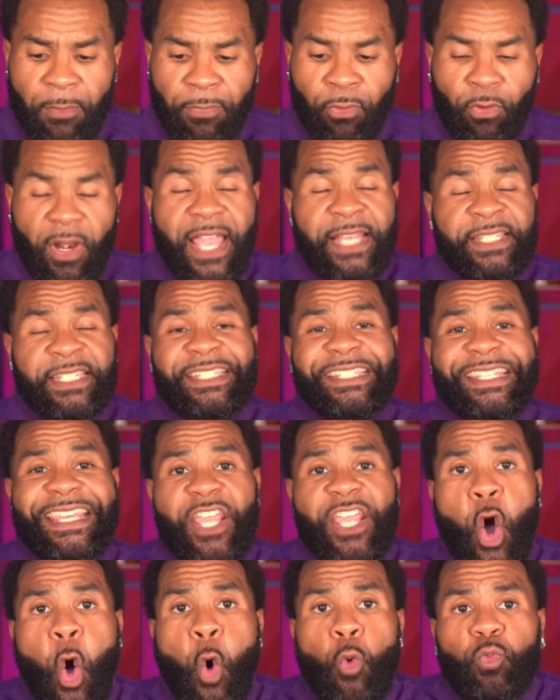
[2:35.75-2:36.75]
Perez is
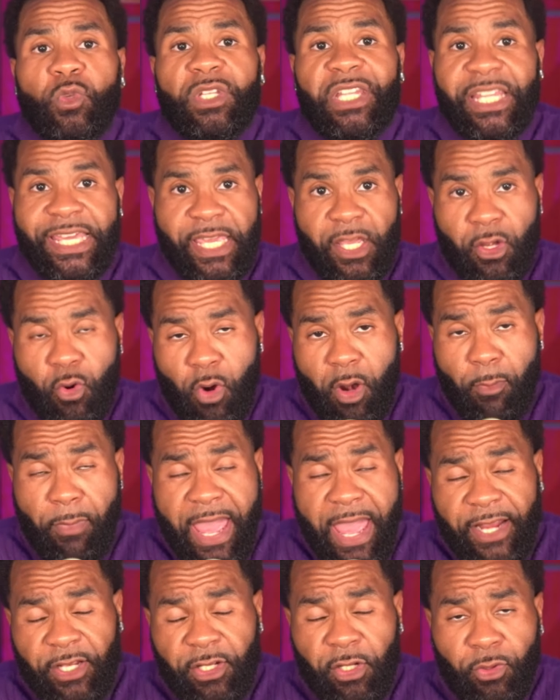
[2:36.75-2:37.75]
the only
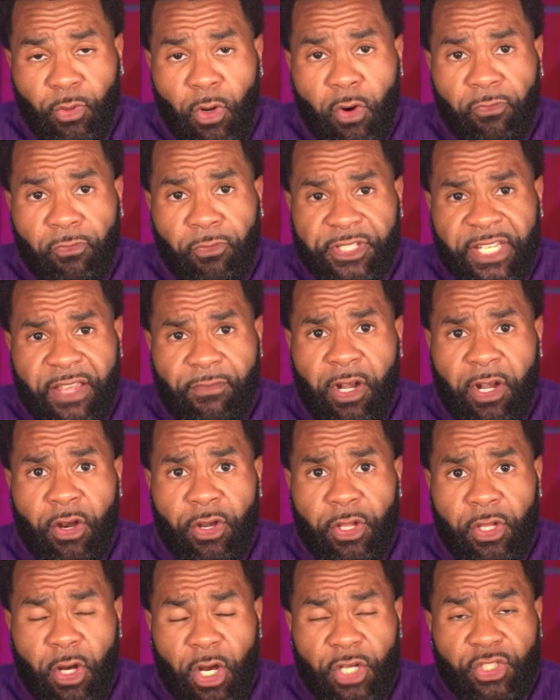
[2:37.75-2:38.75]
quarterback to throw for
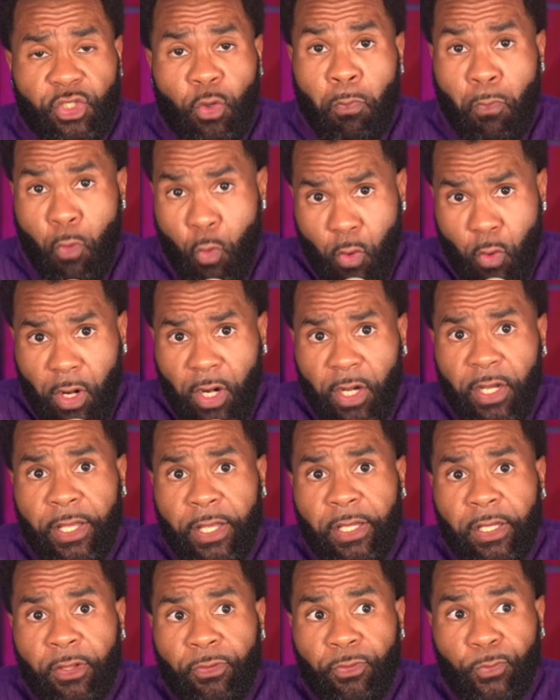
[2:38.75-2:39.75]
700 yards or more
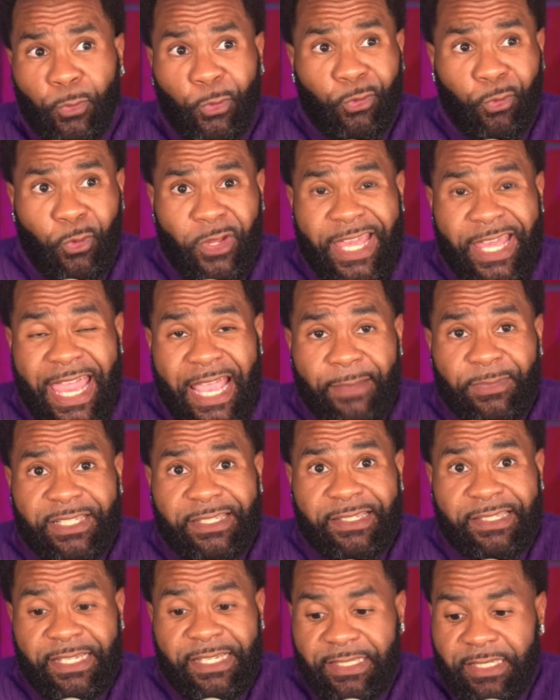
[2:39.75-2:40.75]
through three games
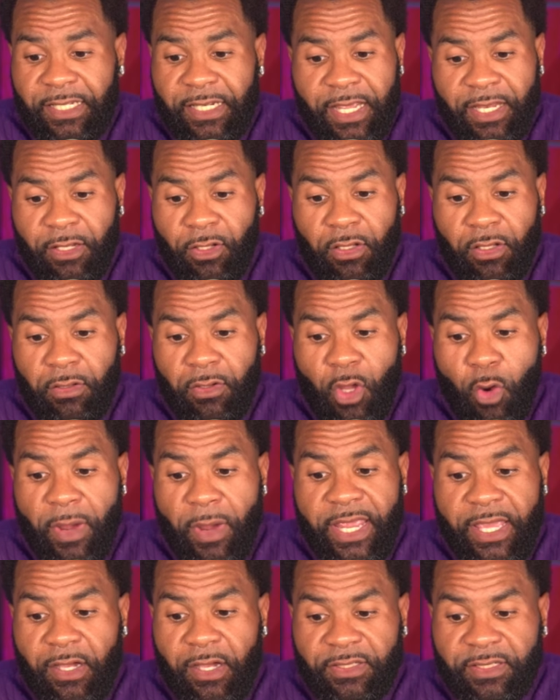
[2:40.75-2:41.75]
this season, and
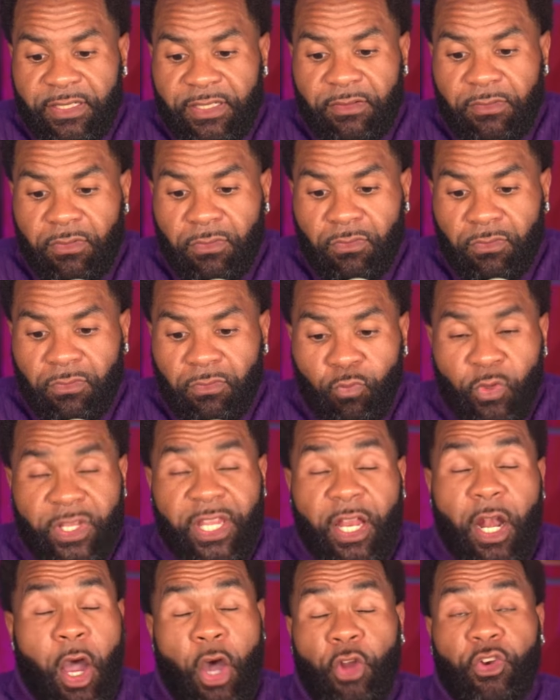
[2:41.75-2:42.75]
nobody else is
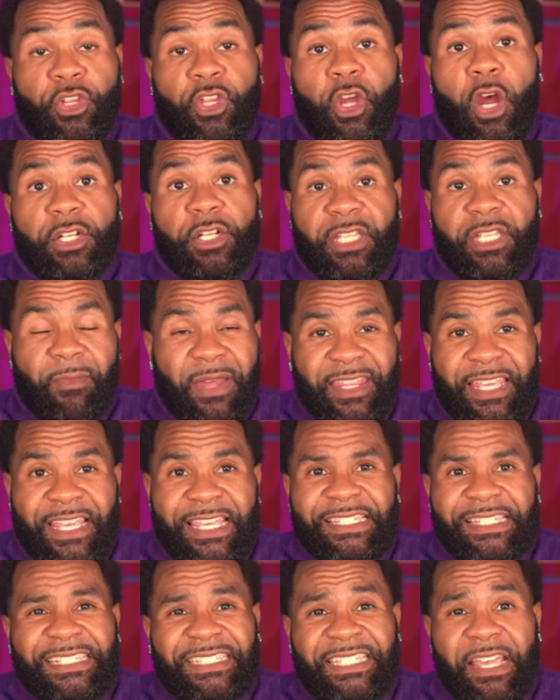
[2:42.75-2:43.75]
within 100 yards of him. I think
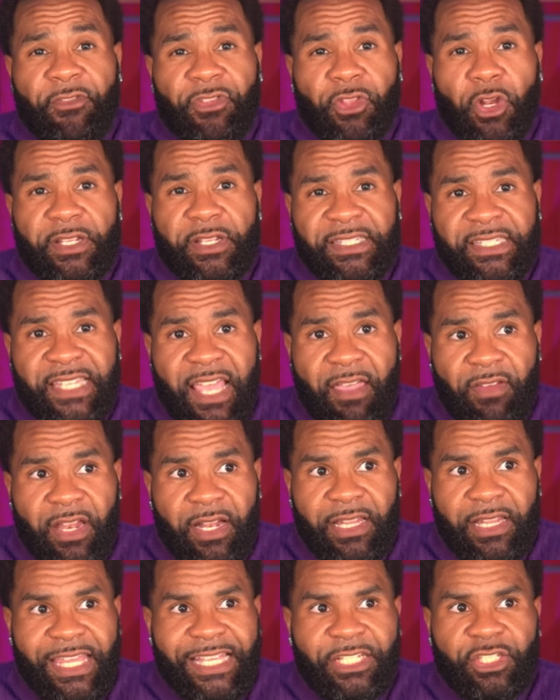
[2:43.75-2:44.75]
he's got 737,
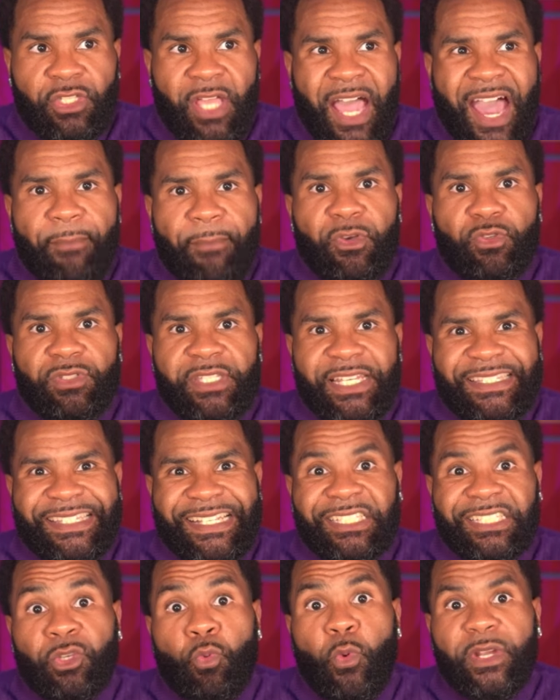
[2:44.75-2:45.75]
and I think Ta'amu's at
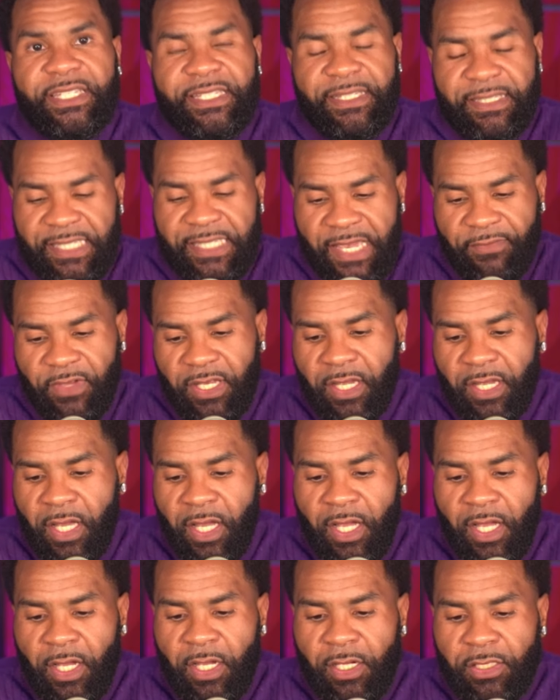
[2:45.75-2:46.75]
627.
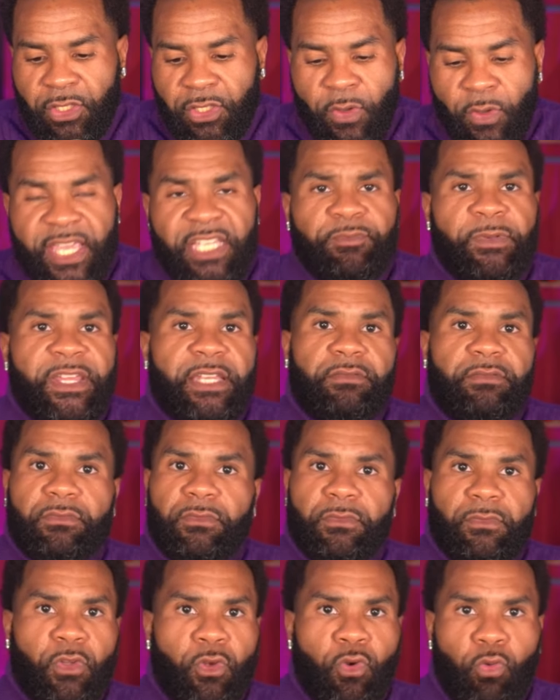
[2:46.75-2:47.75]
So he's been
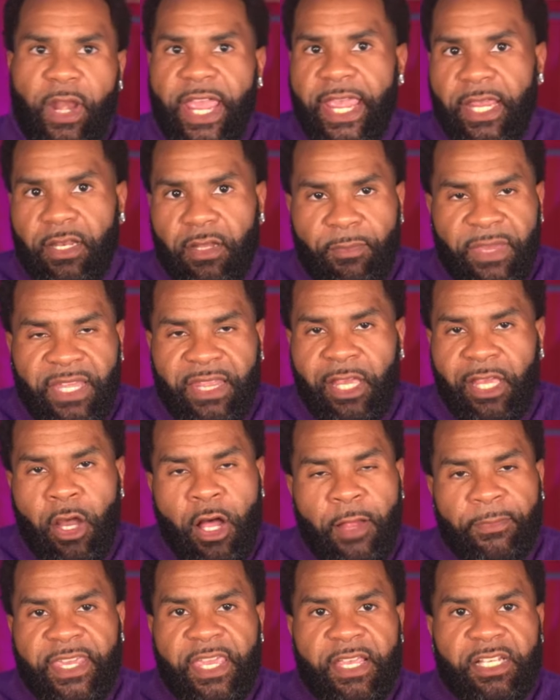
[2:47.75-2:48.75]
great. I mean, they
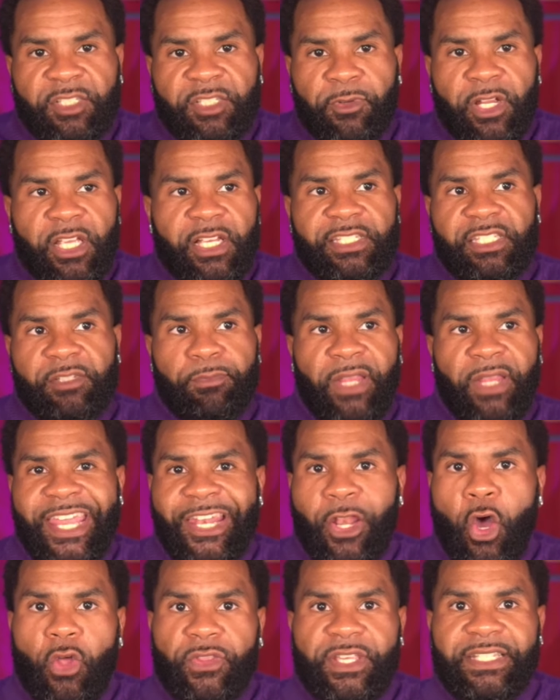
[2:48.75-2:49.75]
call him King of Spring because he played
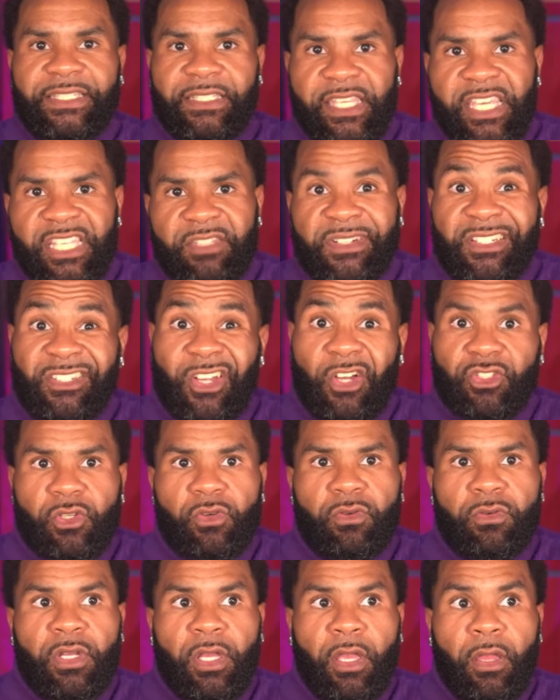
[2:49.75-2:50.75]
in all these leagues, but he's
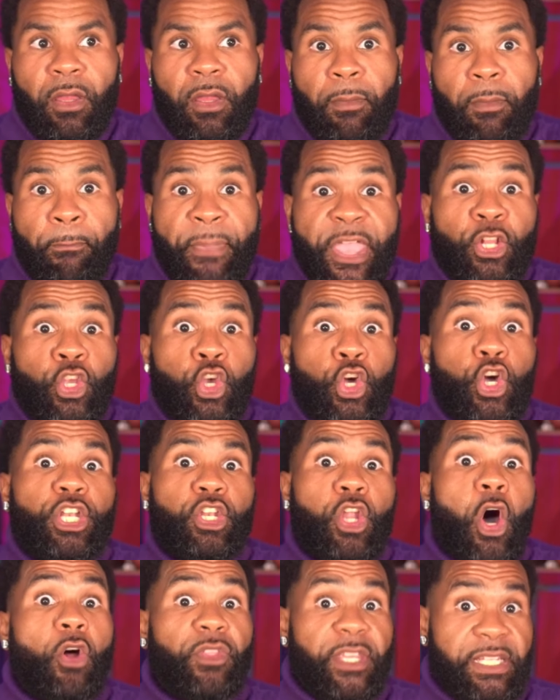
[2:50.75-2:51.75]
also been good
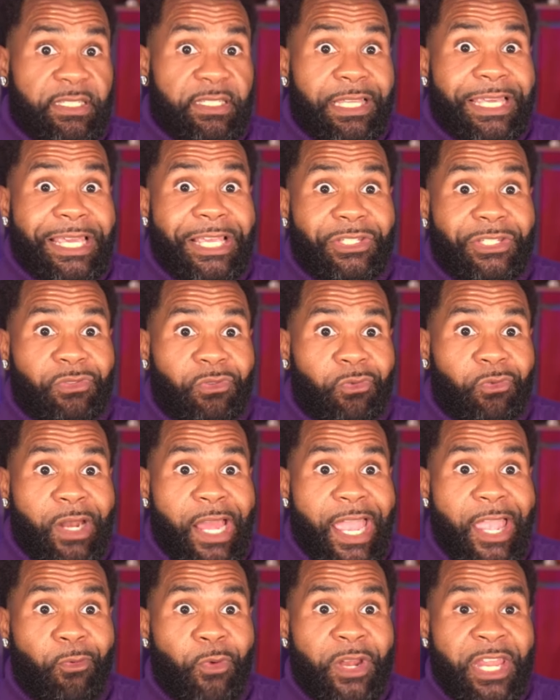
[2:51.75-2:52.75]
in all these leagues,
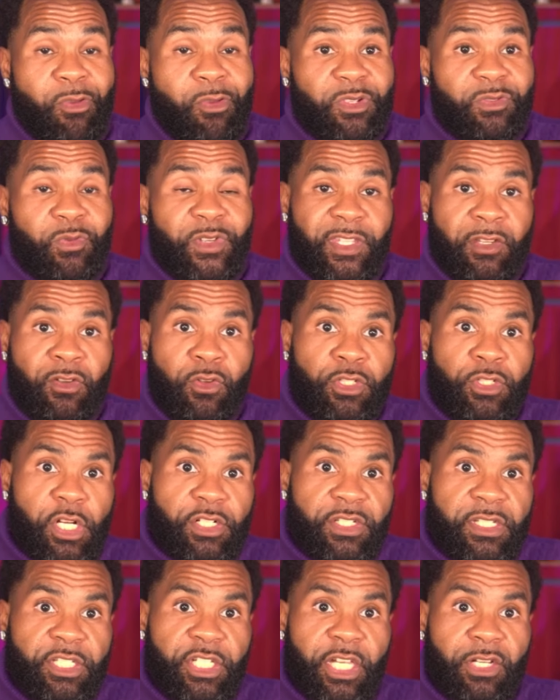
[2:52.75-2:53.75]
right? When he was with the New
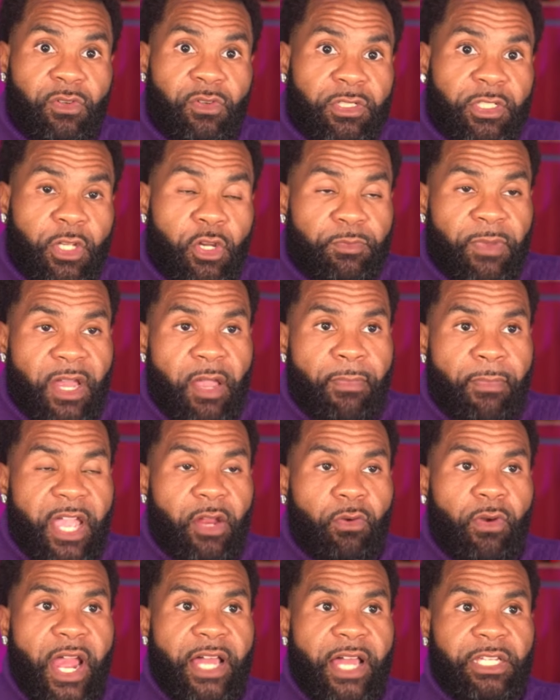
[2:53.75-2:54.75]
Jersey Generals, coached by
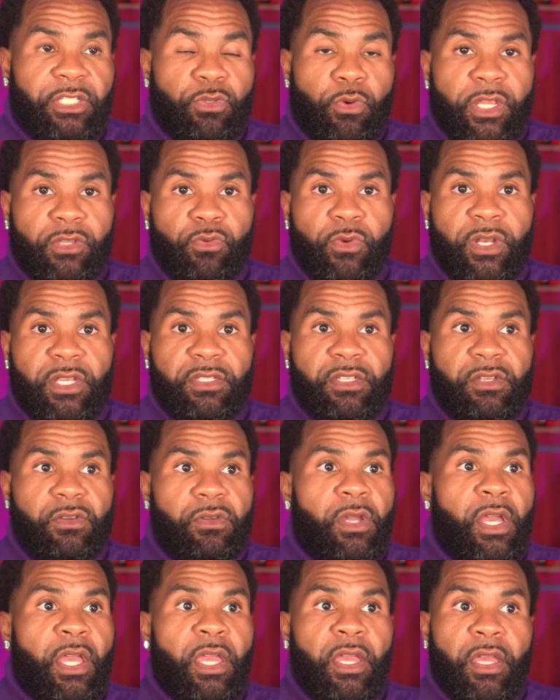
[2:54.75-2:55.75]
Mike Riley in
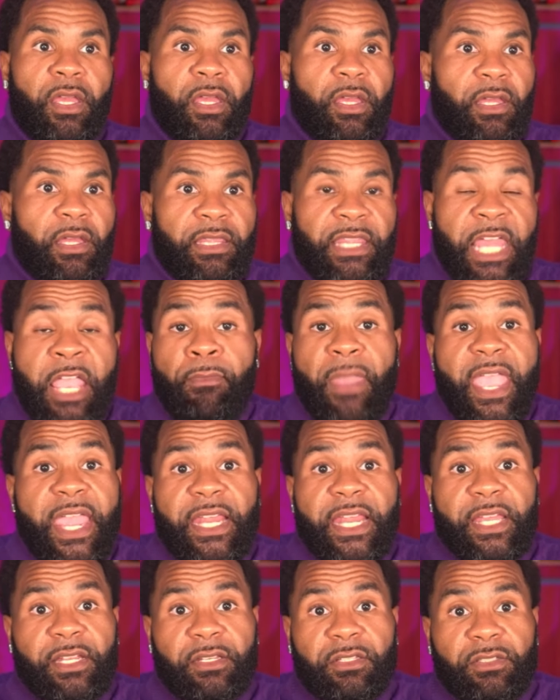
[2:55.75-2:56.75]
2022, they made
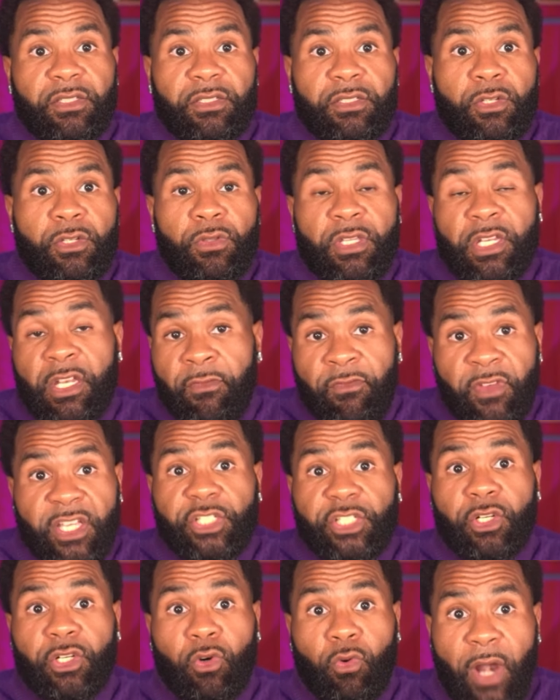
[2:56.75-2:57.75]
it to the
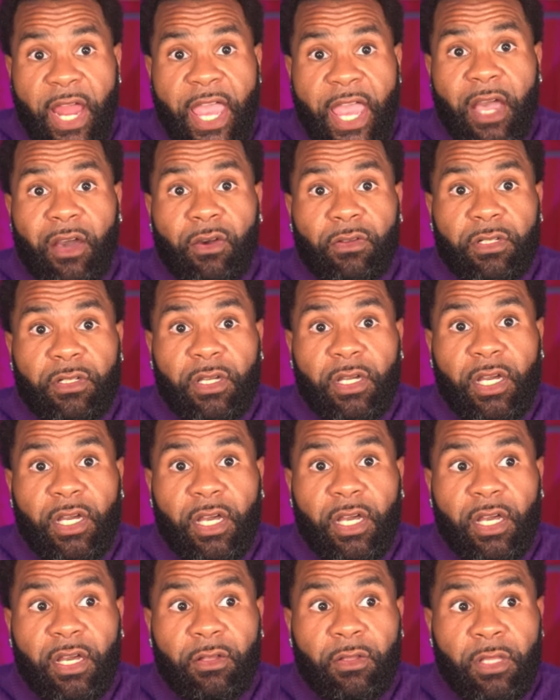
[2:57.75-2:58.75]
divisional round
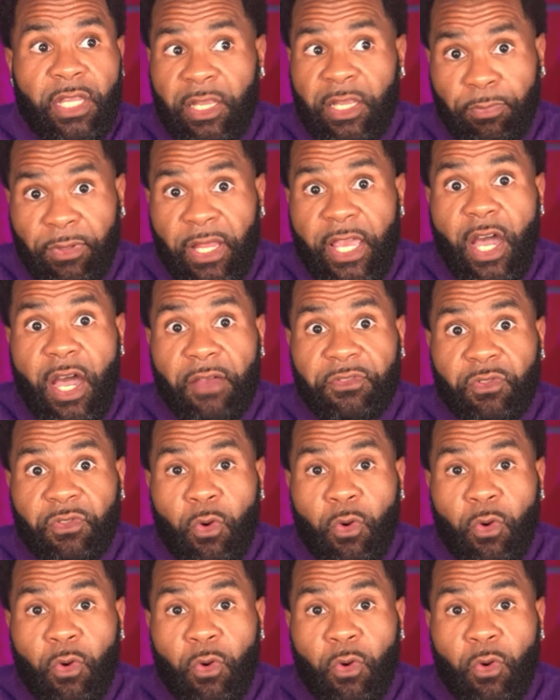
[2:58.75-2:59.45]
uh, in the playoffs.